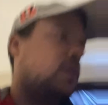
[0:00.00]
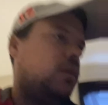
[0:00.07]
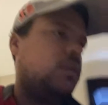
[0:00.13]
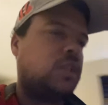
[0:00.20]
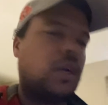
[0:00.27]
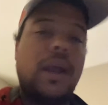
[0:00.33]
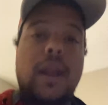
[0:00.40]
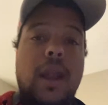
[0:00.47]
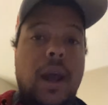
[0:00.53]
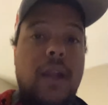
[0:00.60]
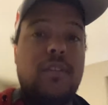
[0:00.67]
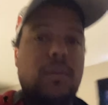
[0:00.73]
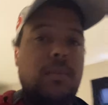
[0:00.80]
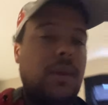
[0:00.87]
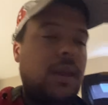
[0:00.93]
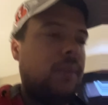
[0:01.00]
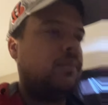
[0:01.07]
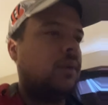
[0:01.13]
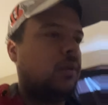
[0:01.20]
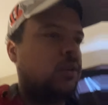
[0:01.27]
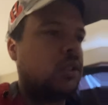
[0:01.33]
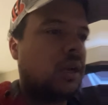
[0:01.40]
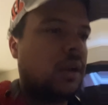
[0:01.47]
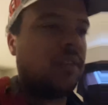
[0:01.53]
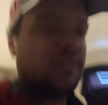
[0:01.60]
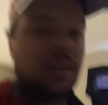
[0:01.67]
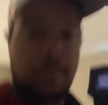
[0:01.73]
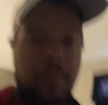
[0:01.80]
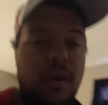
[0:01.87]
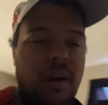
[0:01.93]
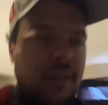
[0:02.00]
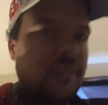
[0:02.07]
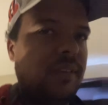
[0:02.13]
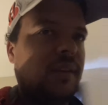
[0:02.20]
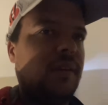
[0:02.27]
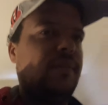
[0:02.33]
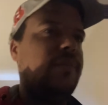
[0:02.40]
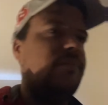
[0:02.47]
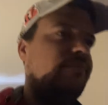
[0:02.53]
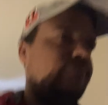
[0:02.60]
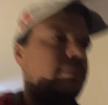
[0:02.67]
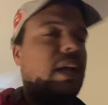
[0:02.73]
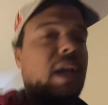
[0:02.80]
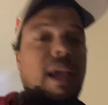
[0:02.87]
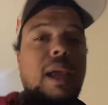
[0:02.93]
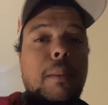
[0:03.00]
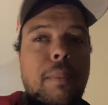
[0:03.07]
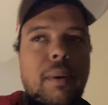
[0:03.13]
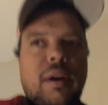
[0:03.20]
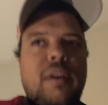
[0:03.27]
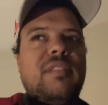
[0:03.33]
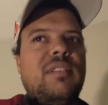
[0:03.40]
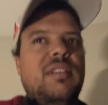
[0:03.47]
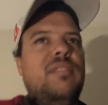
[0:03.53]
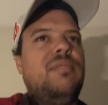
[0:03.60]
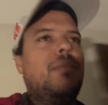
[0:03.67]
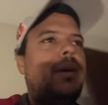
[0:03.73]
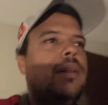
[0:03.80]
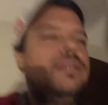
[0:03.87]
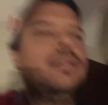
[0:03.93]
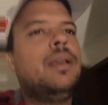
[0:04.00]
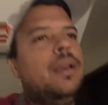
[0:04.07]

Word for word: Trying not to be. I was trying to stay positive. I am positive, but